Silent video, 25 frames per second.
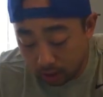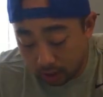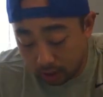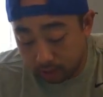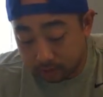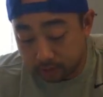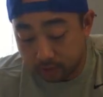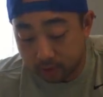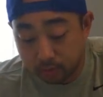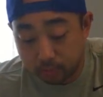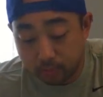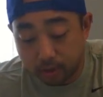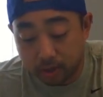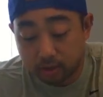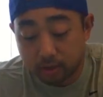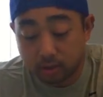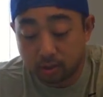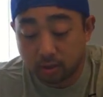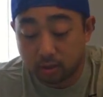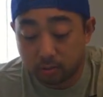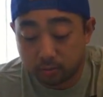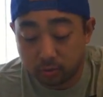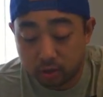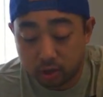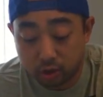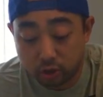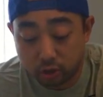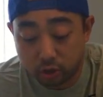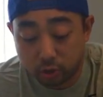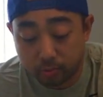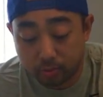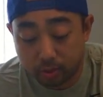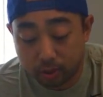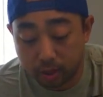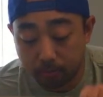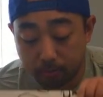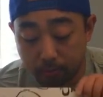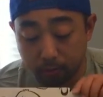I'm expecting some tissue
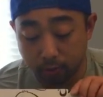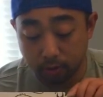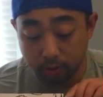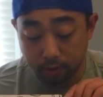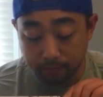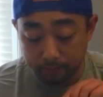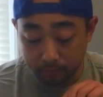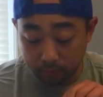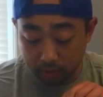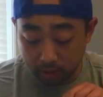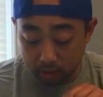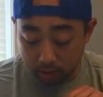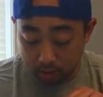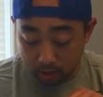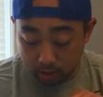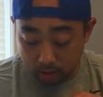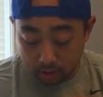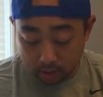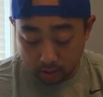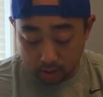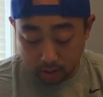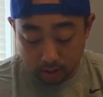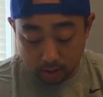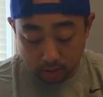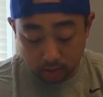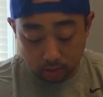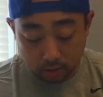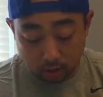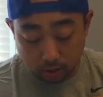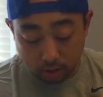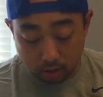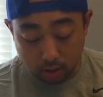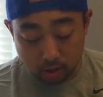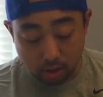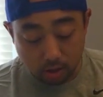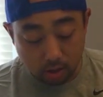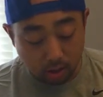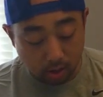paper. Yes.
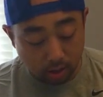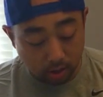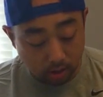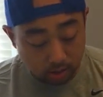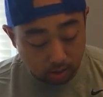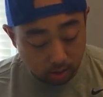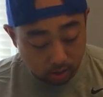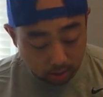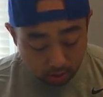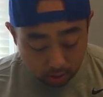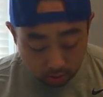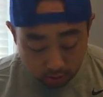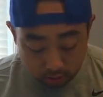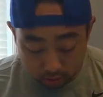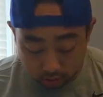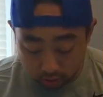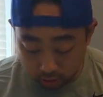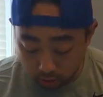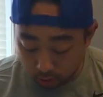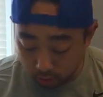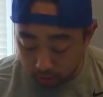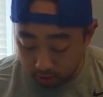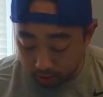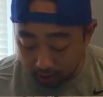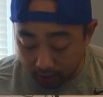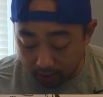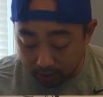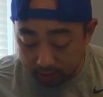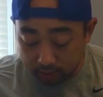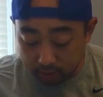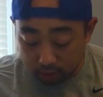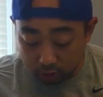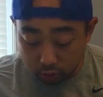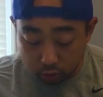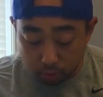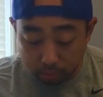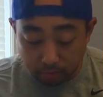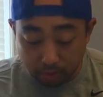Ah! So we got the
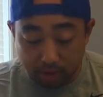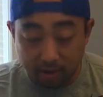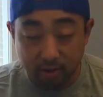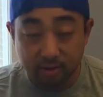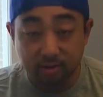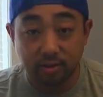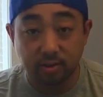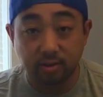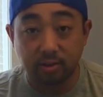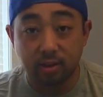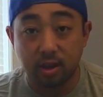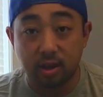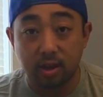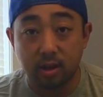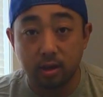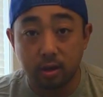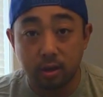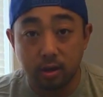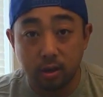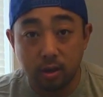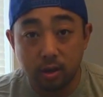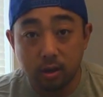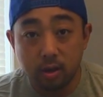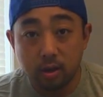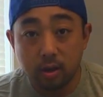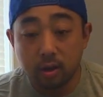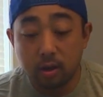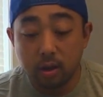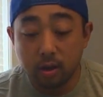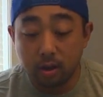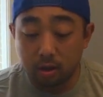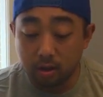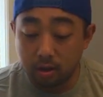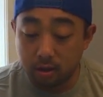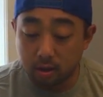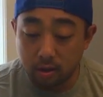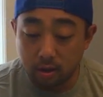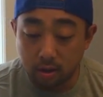new box design.
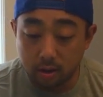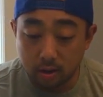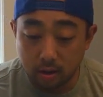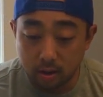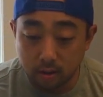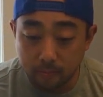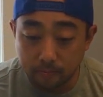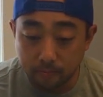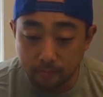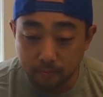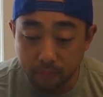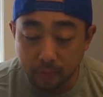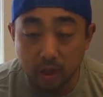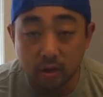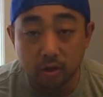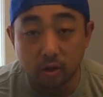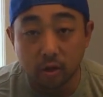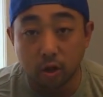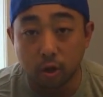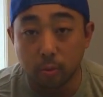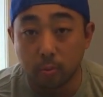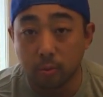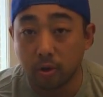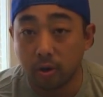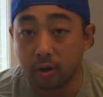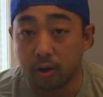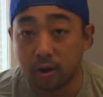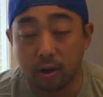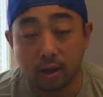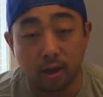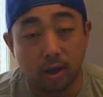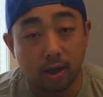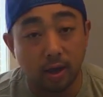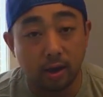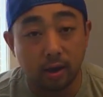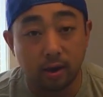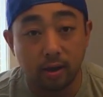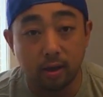Um, in the community
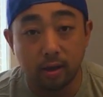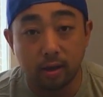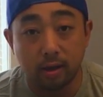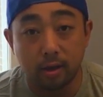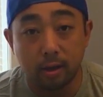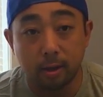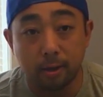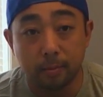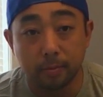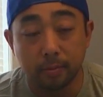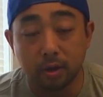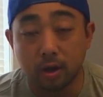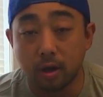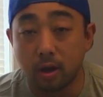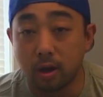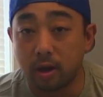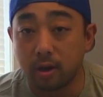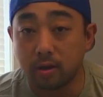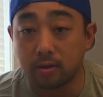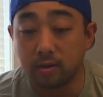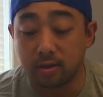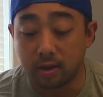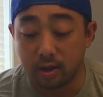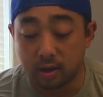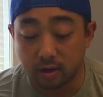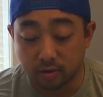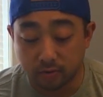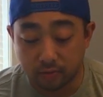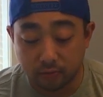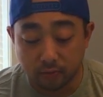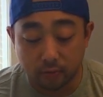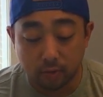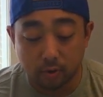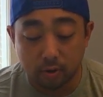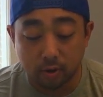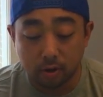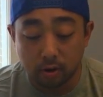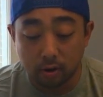had a um, contest
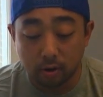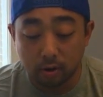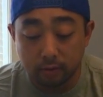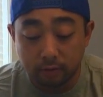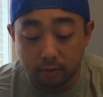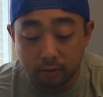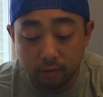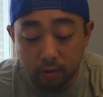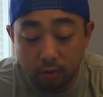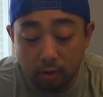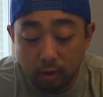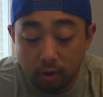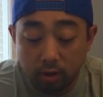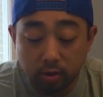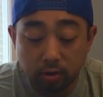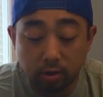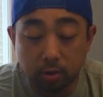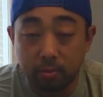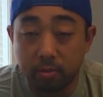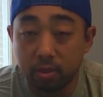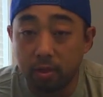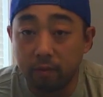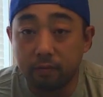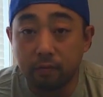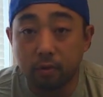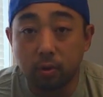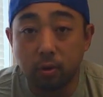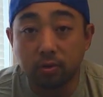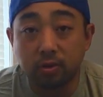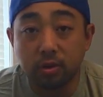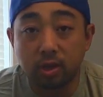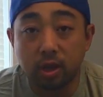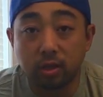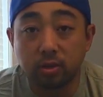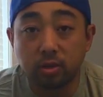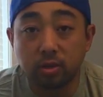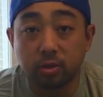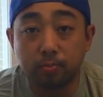for some of the folks
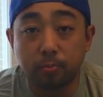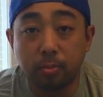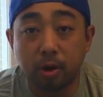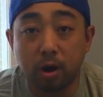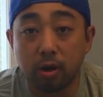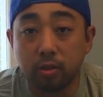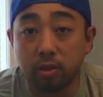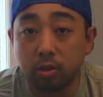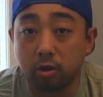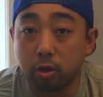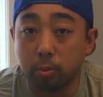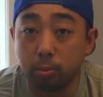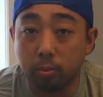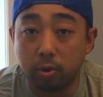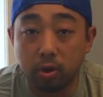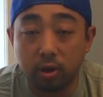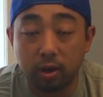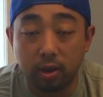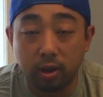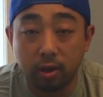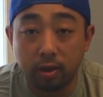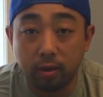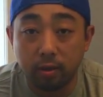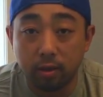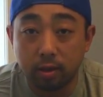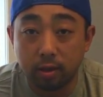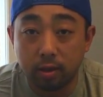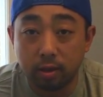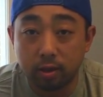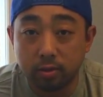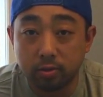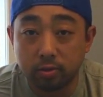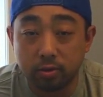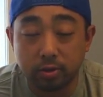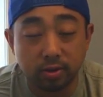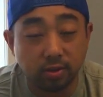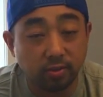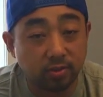that's part of the community uh,
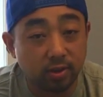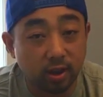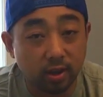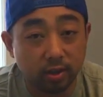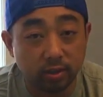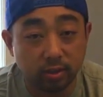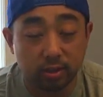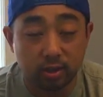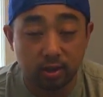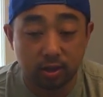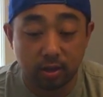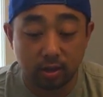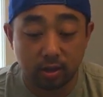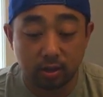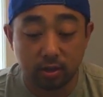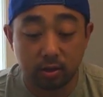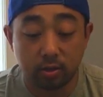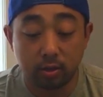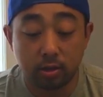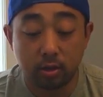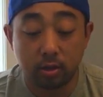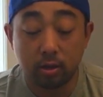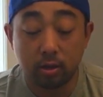to design the